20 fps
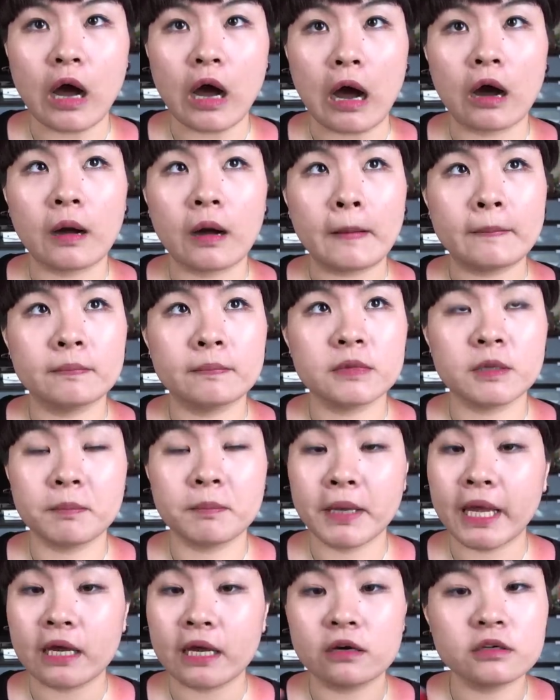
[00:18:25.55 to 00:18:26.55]
on the
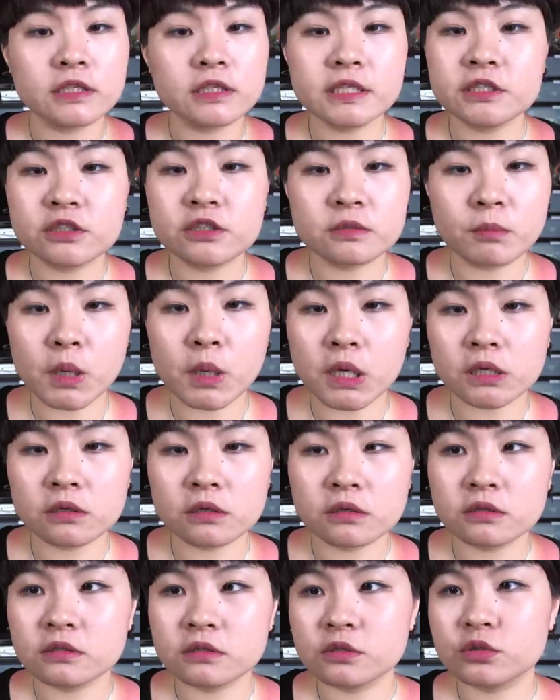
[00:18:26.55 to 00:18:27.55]
palest
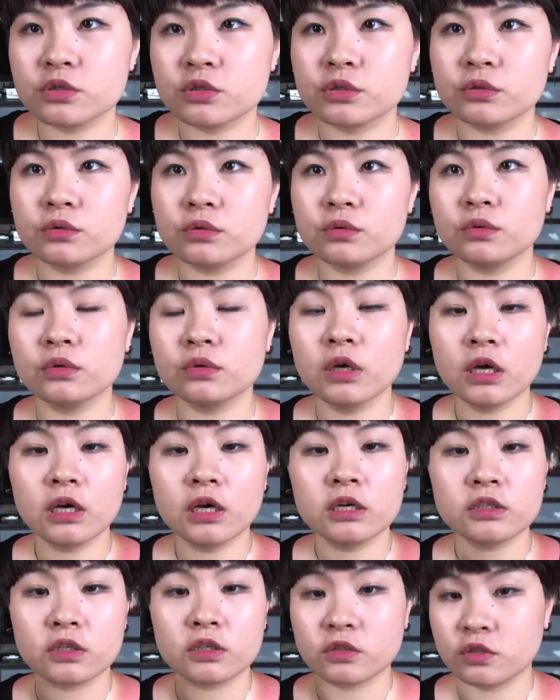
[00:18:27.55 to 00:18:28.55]
models to
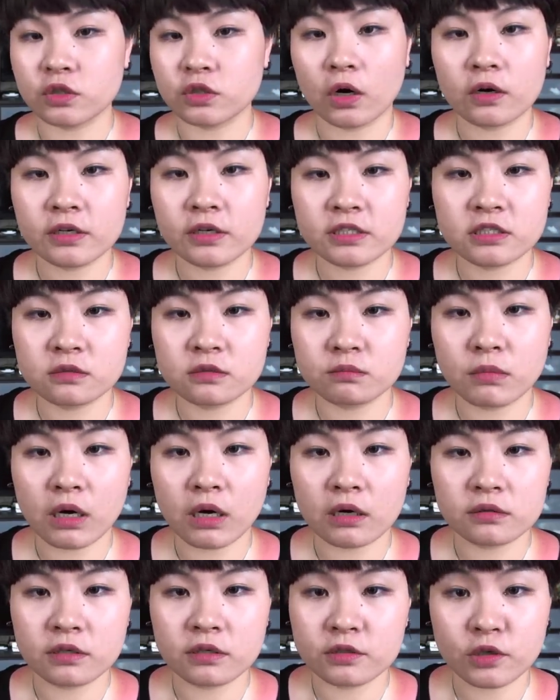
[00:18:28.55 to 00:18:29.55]
the darkest
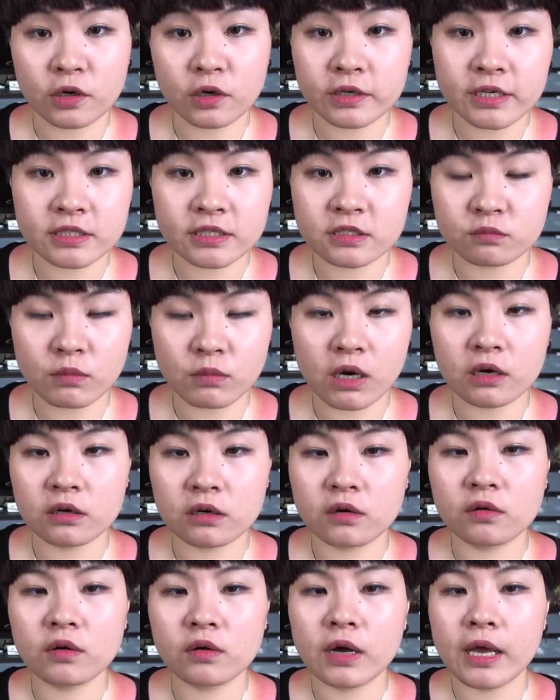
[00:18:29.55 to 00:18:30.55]
the darkest
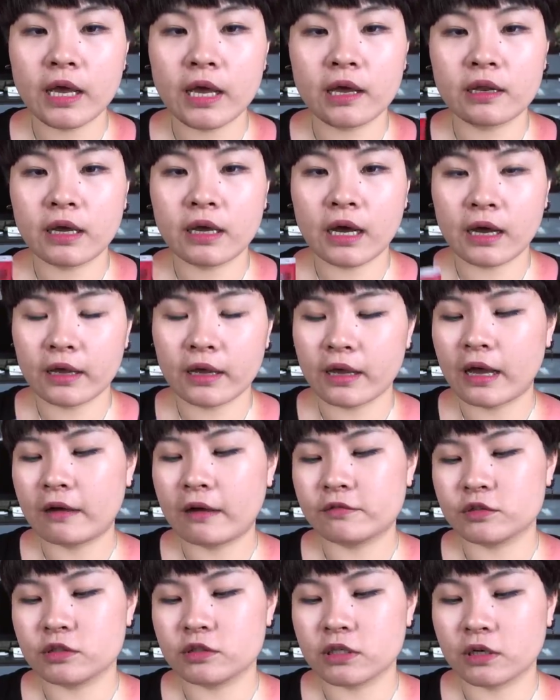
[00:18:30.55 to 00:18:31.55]
model, and I
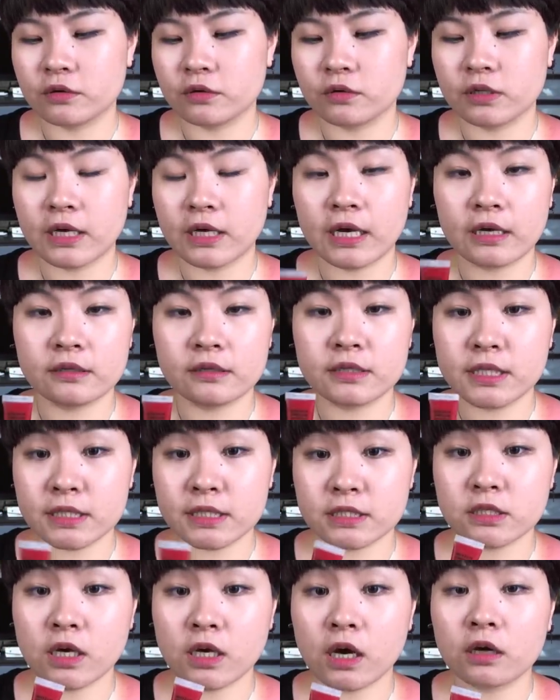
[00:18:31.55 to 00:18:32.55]
have to tell you that
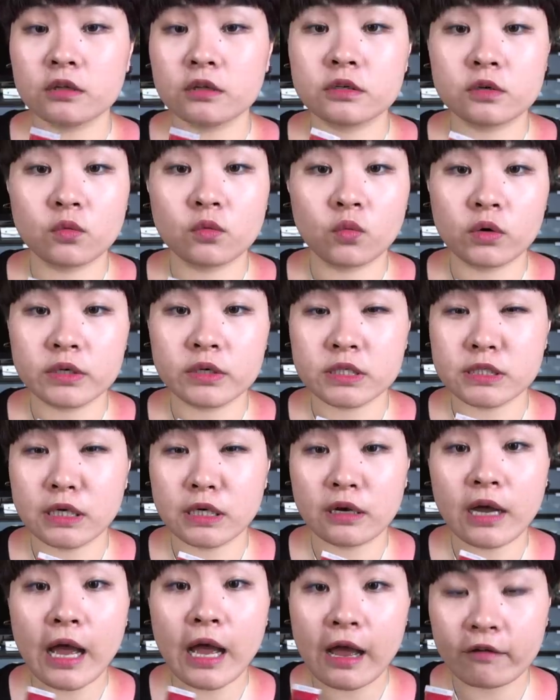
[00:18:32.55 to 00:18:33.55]
this color works
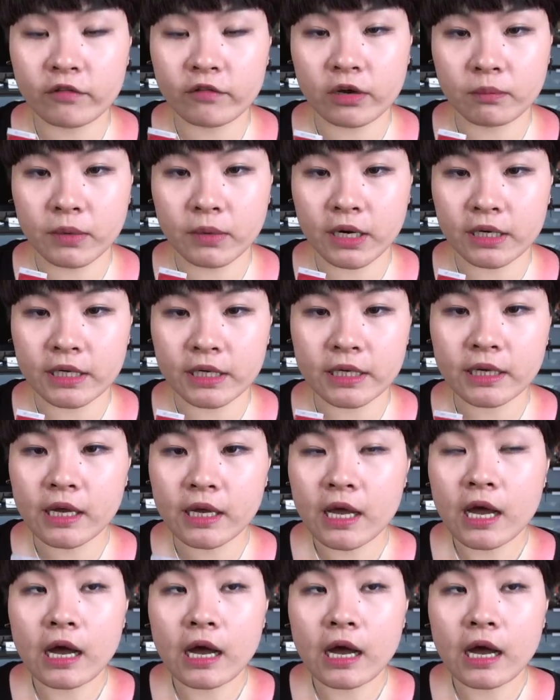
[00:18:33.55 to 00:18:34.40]
on everybody.